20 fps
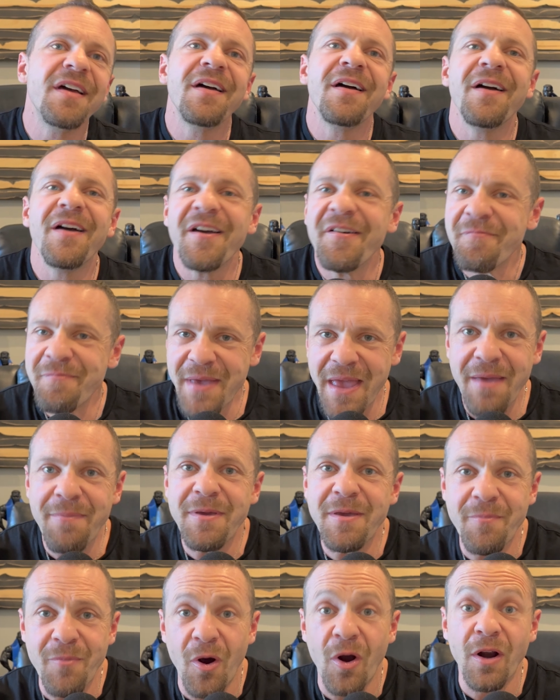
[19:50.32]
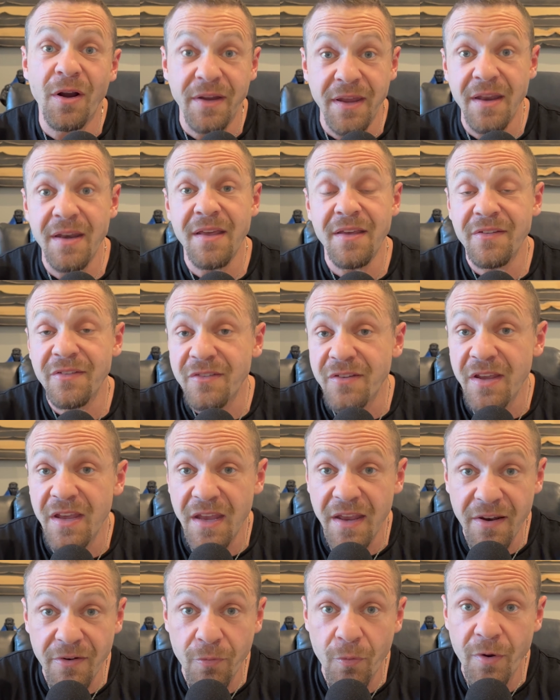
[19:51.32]
Maybe Mark and his
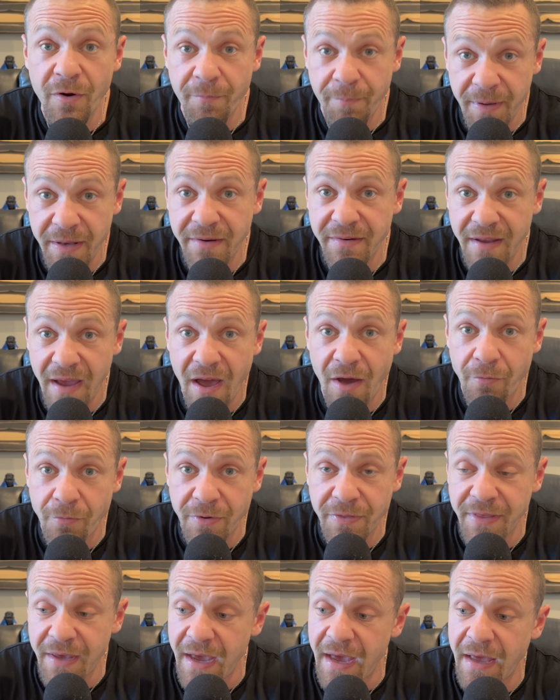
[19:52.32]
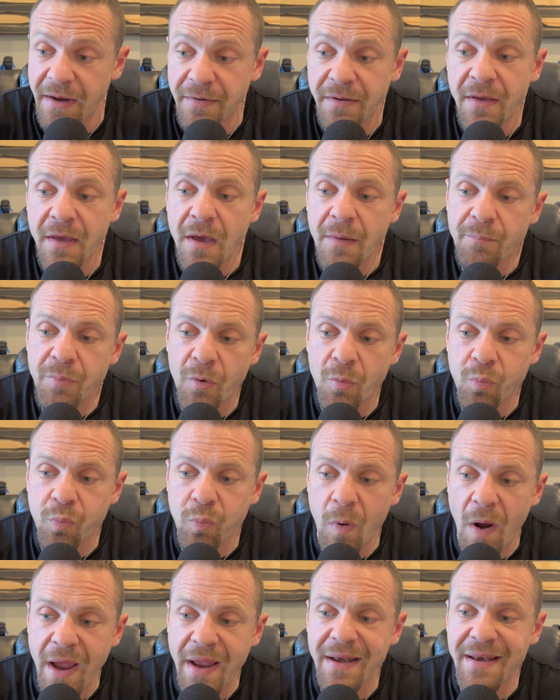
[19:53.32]
teams would have been down with that. But
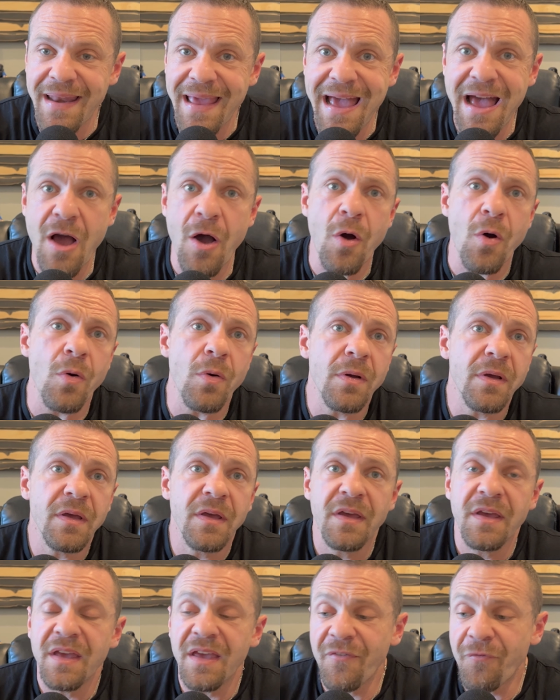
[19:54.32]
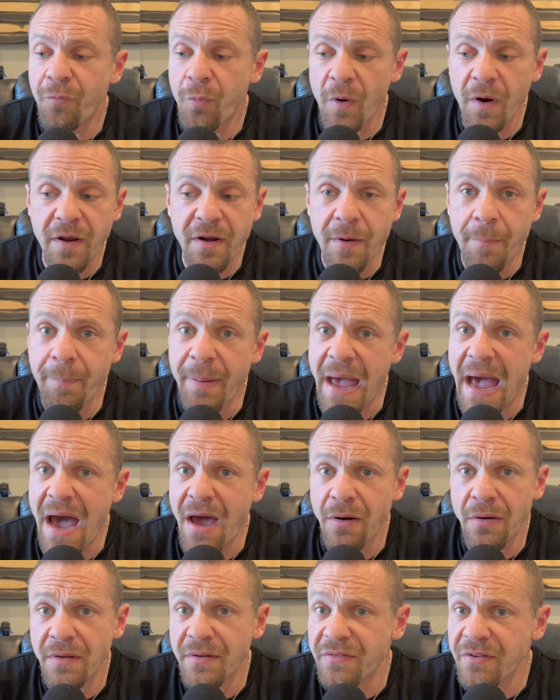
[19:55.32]
right now, if we're gonna
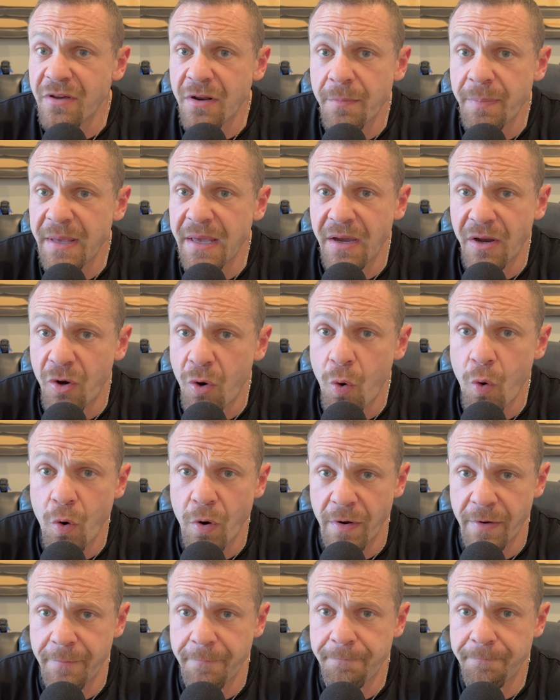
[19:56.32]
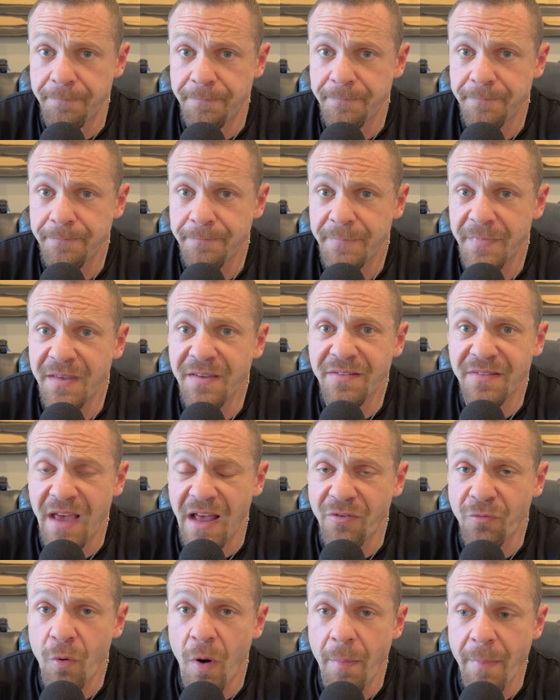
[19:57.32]
battle, it's gonna be in court, because that's
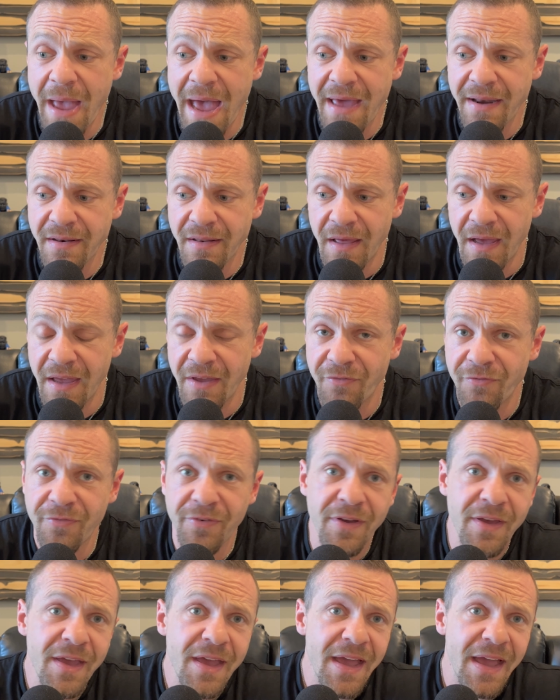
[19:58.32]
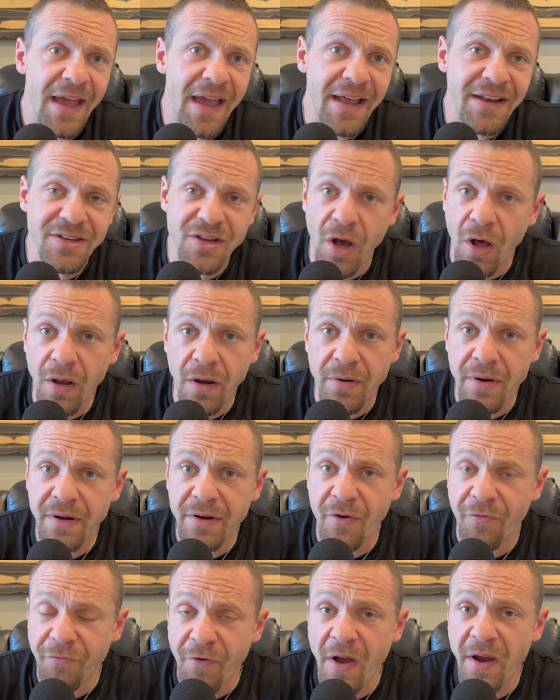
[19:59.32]
where I'm at in life and y'all are in your
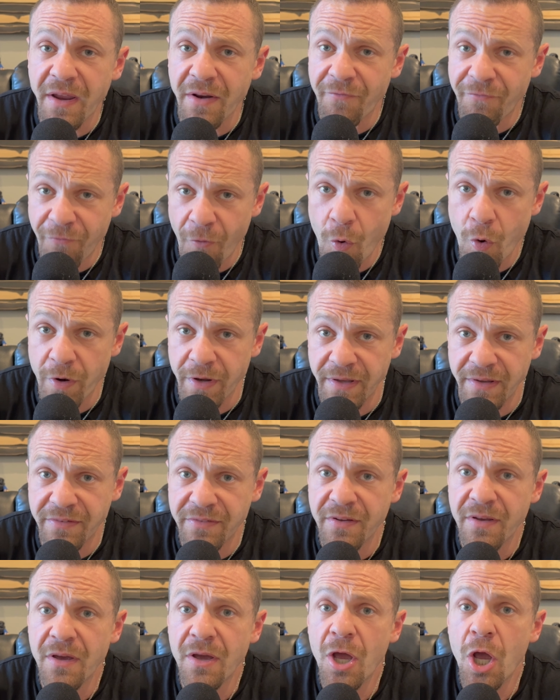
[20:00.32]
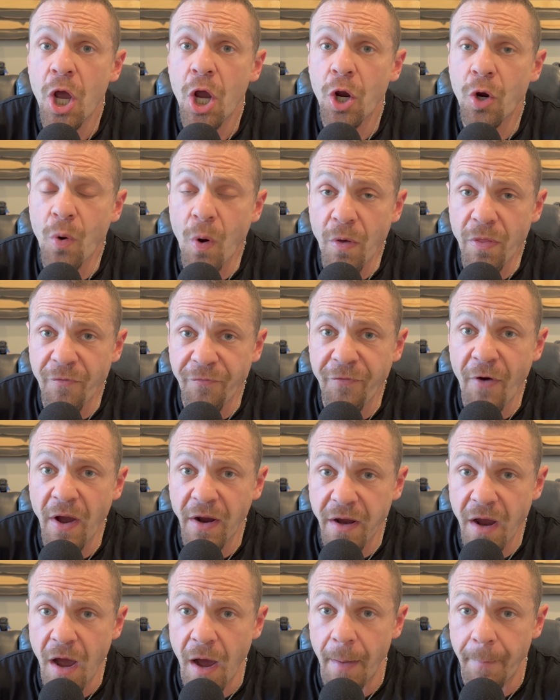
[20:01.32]
fucking 40s. Grow the fuck
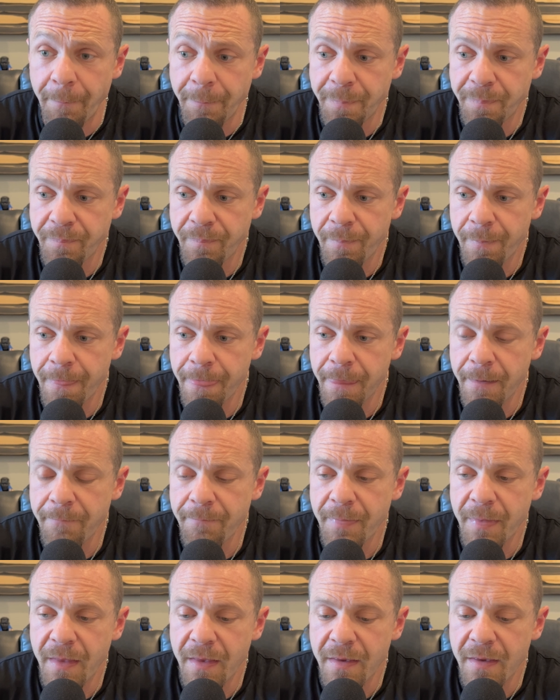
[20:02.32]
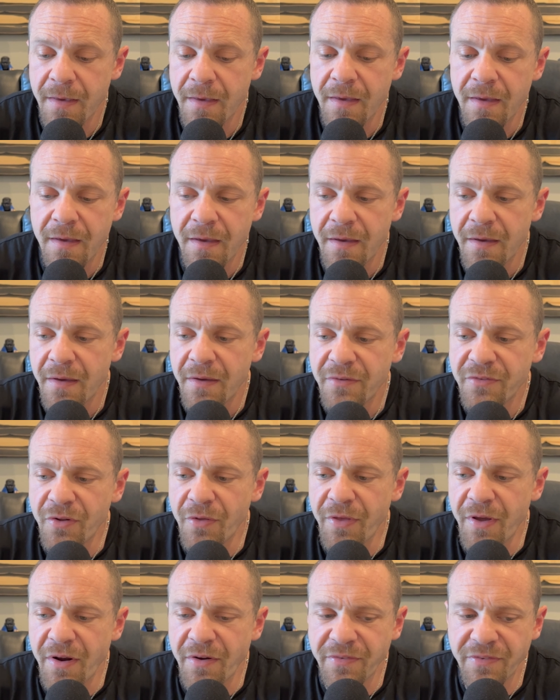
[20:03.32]
up. So
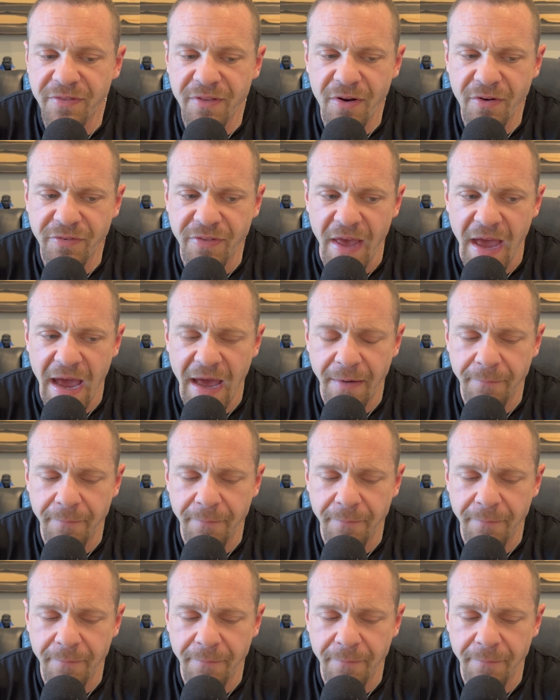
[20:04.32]
there's there's that.